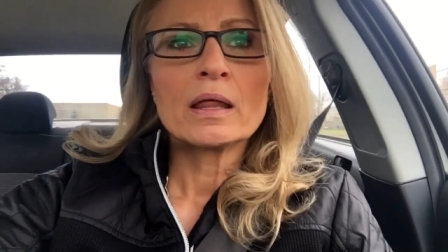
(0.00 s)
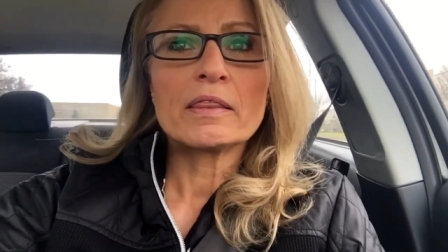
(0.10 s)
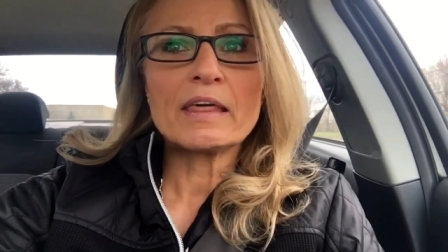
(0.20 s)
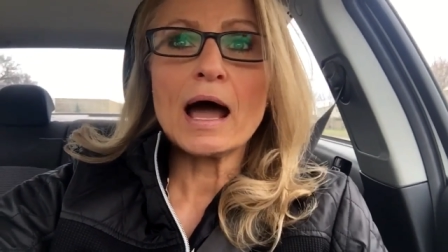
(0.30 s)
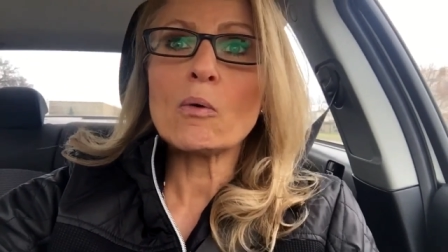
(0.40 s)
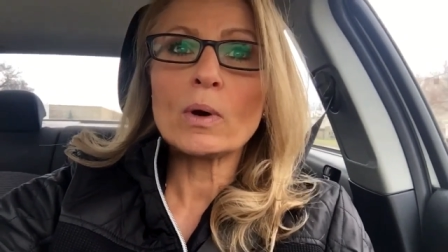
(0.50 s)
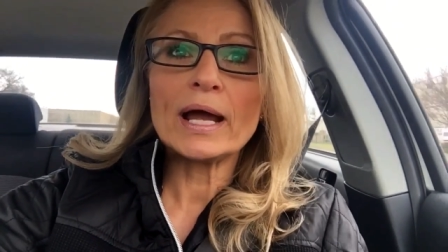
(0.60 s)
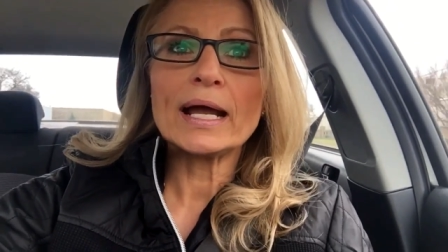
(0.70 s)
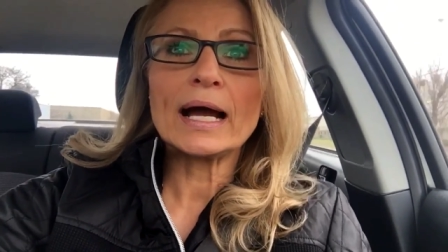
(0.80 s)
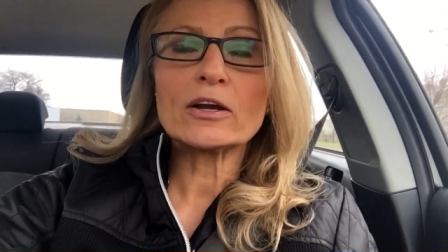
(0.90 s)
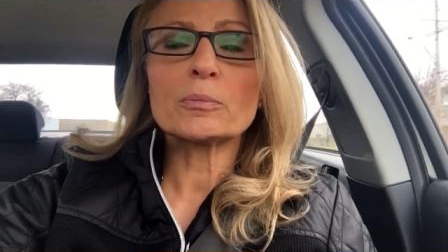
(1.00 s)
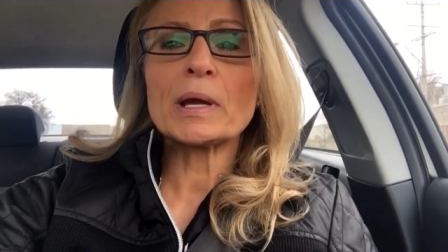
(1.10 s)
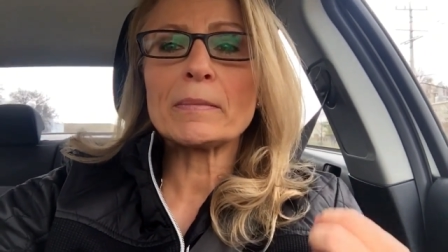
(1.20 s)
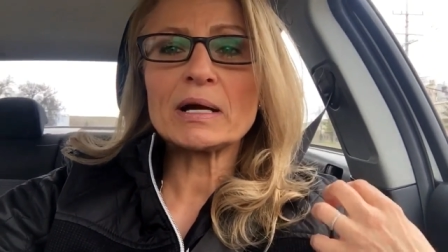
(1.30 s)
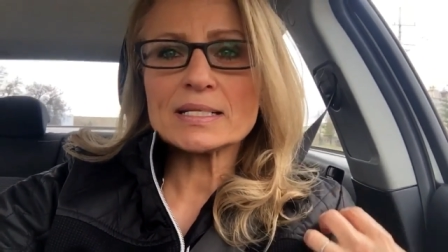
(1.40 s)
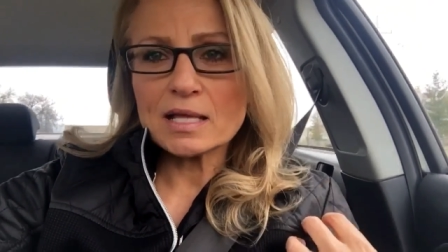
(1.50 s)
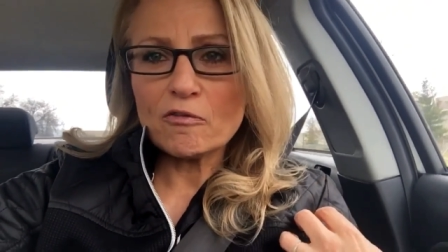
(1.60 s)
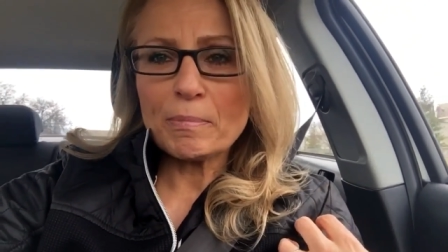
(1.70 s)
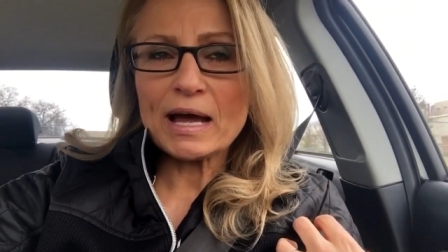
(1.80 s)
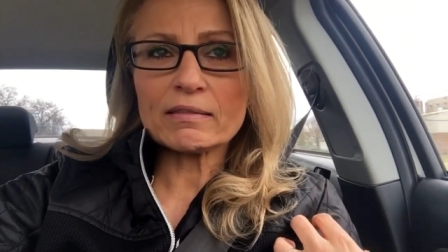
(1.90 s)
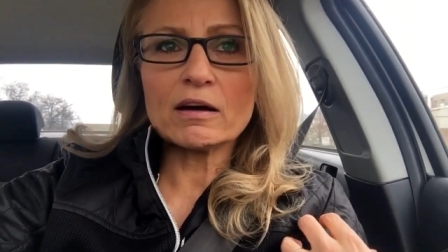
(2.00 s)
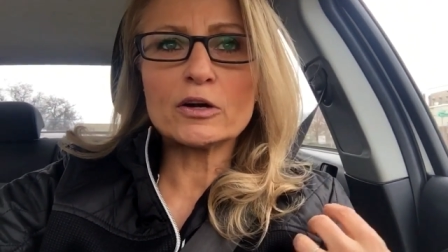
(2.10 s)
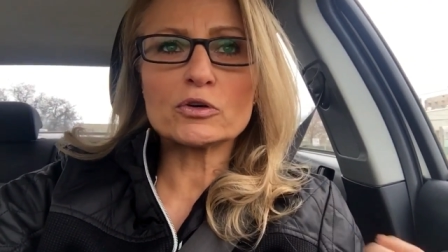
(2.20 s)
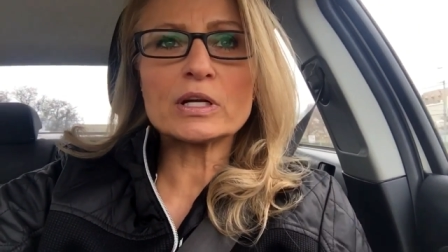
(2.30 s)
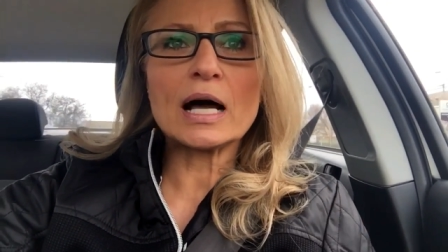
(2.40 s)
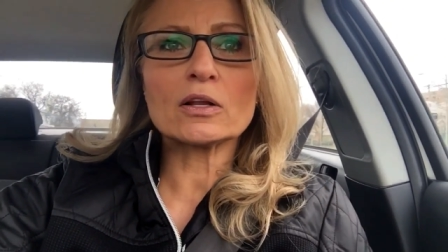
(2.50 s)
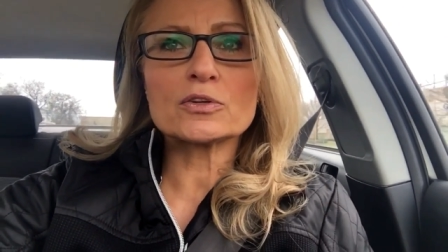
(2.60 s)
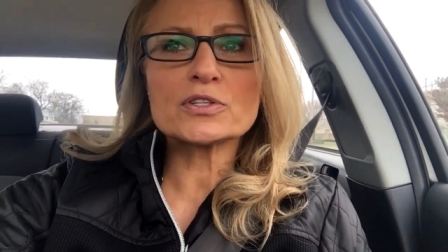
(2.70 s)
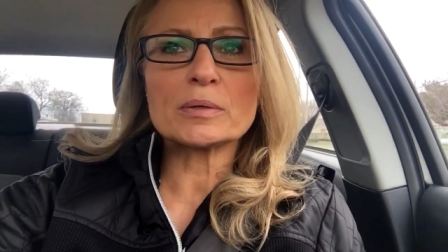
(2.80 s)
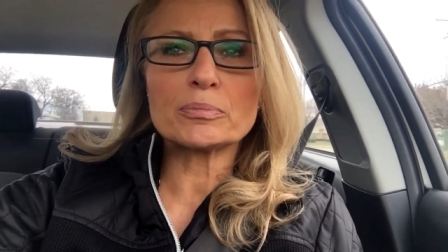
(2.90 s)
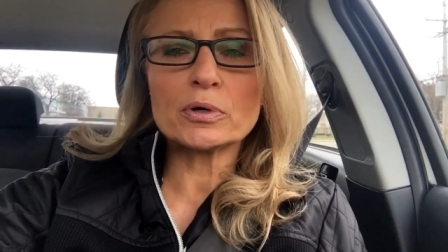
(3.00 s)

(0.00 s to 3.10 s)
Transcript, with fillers: And that way I could pay myself back the one hundred dollars and